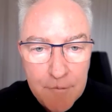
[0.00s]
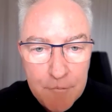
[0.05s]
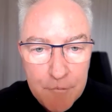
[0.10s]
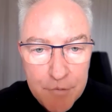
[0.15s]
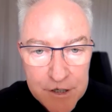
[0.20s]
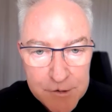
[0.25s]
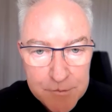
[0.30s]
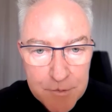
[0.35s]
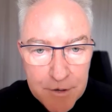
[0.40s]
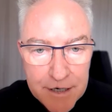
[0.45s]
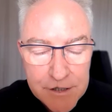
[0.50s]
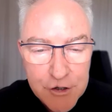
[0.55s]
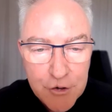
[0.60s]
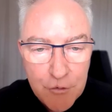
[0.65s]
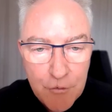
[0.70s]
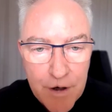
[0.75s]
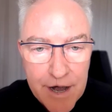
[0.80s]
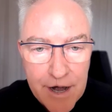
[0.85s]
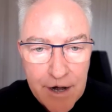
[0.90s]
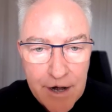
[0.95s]
Brisbane and
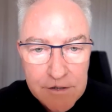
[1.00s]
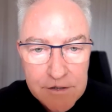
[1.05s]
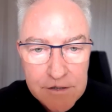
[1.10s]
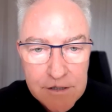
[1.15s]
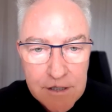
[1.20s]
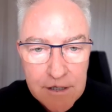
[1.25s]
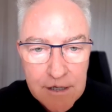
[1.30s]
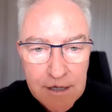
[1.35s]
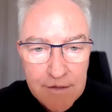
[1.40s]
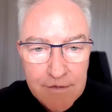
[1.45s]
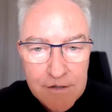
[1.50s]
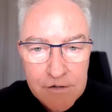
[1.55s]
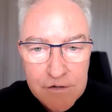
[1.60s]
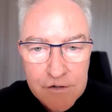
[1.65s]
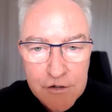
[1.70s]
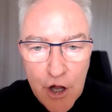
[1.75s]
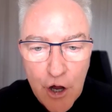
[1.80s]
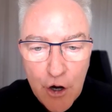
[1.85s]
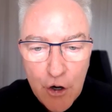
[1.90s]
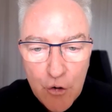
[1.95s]
surrounds.
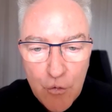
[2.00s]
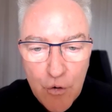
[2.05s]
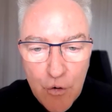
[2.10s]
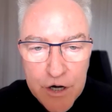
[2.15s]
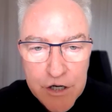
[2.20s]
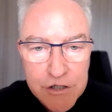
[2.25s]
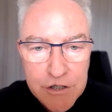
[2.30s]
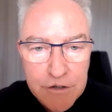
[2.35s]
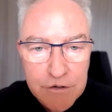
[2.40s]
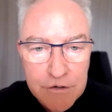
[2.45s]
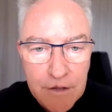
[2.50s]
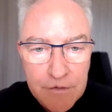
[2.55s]
No question